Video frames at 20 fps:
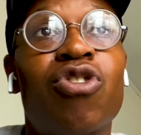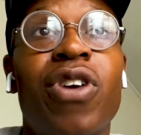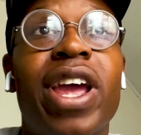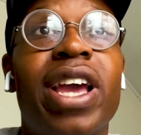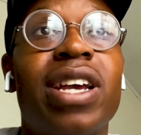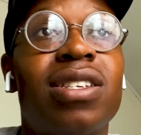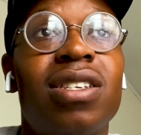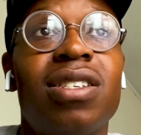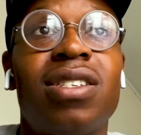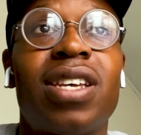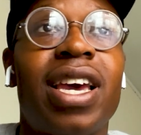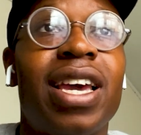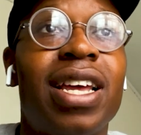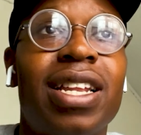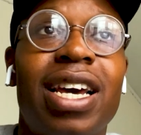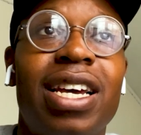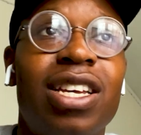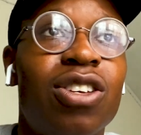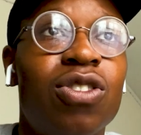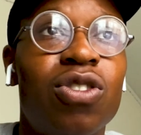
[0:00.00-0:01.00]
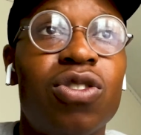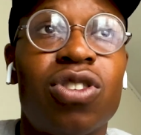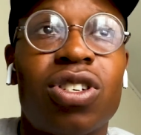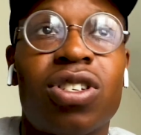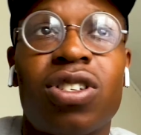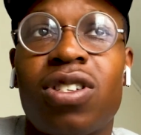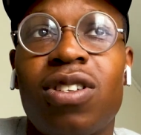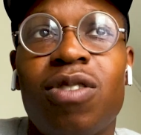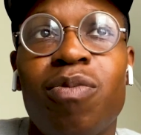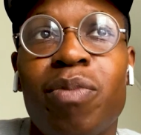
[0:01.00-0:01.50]
critics and saying that you're
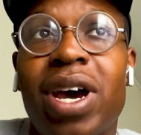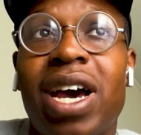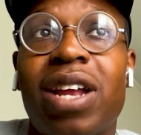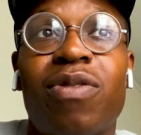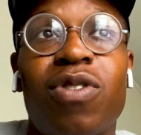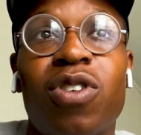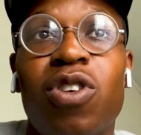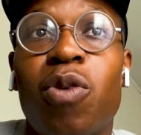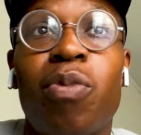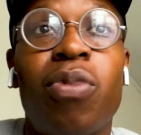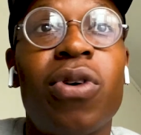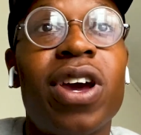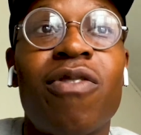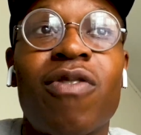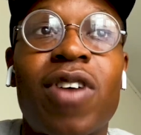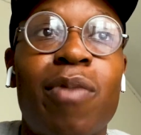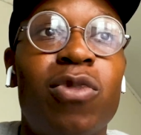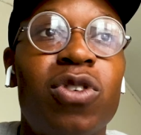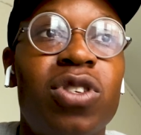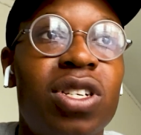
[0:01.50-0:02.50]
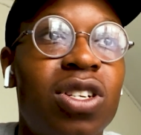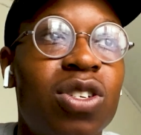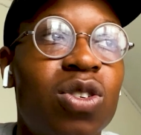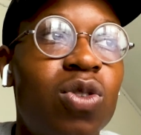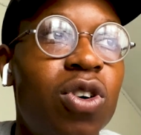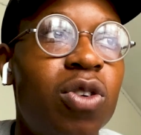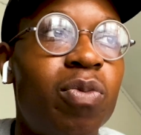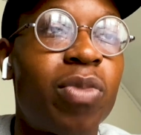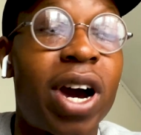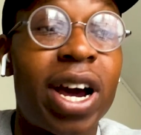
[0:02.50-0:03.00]
just mad for not putting Ramos
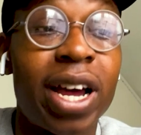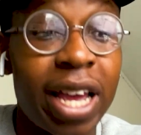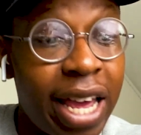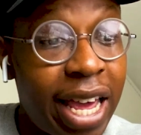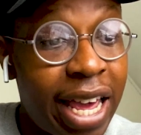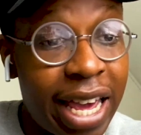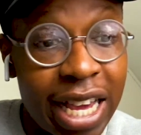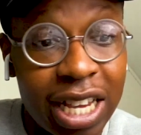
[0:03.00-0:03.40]
in the squad. But